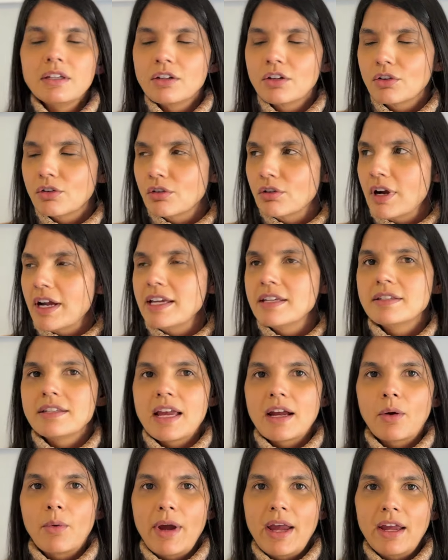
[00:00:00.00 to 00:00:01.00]
Great
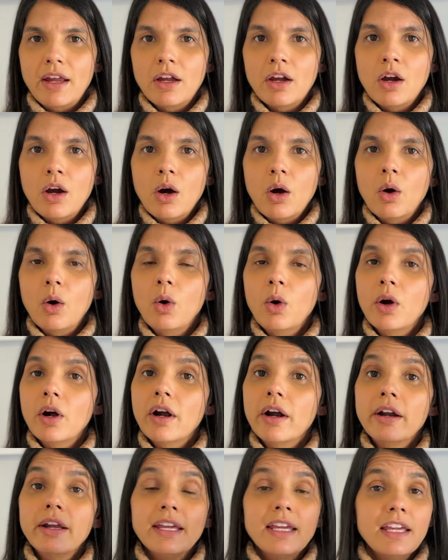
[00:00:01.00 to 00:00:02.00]
segue.
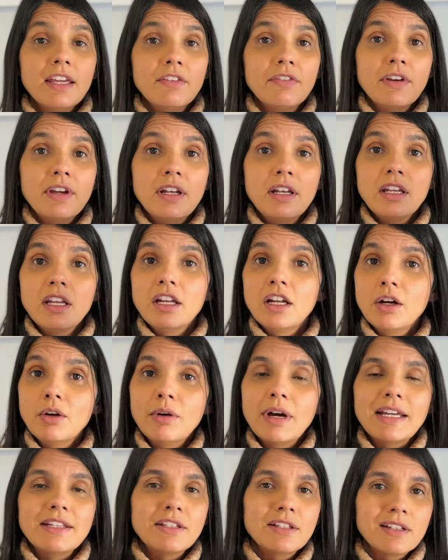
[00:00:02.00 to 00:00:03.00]
Or even,
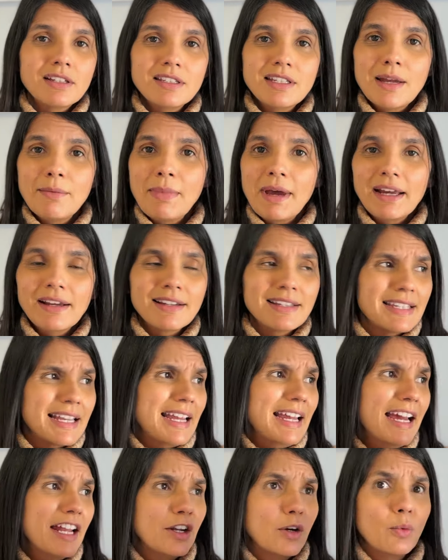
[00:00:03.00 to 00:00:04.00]
I took a step back because
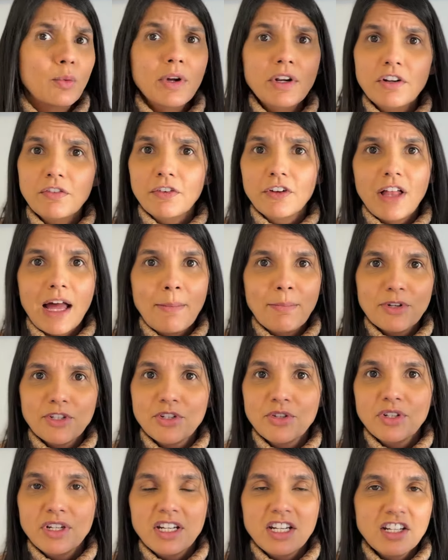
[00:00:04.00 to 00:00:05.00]
I had a wonderful
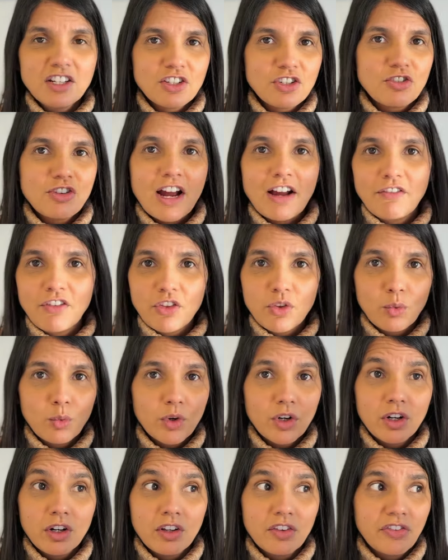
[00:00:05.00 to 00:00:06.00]
opportunity to travel the
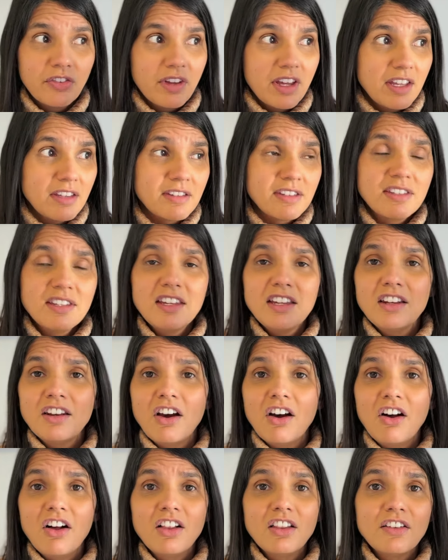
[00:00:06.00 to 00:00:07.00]
world, and seeing
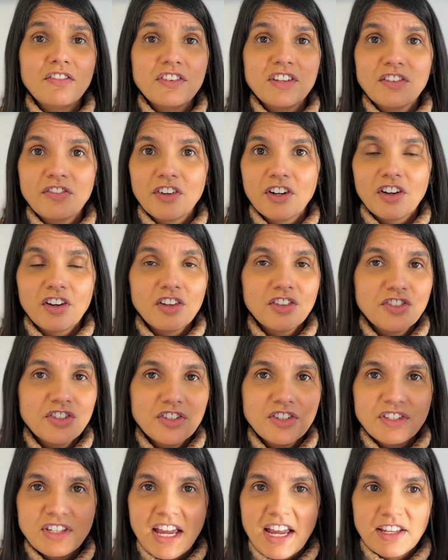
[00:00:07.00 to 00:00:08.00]
all of the different
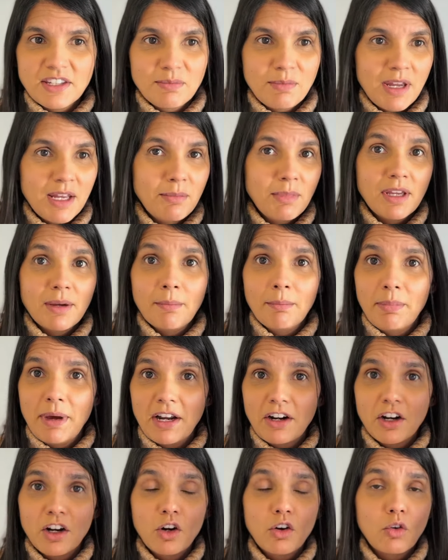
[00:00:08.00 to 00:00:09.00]
cultures has made me a
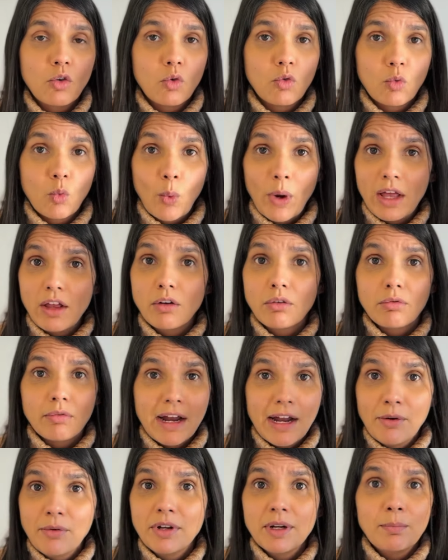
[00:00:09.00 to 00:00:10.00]
better, well
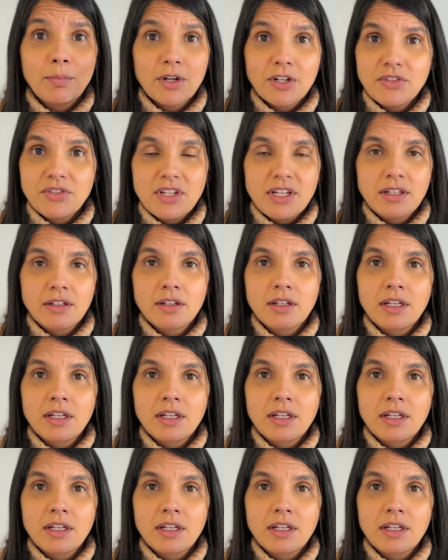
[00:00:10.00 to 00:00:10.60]
rounded person.